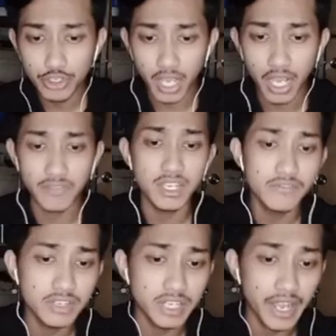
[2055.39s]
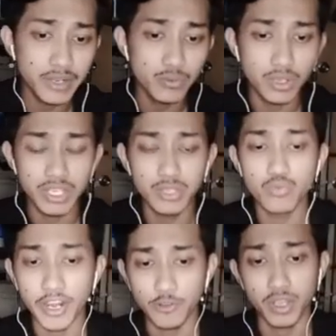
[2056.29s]
are delivered and in
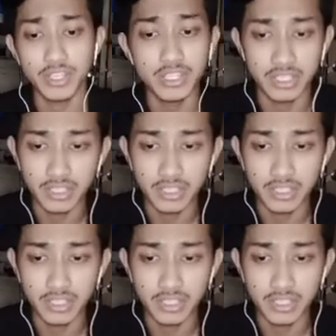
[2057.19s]
what quantity.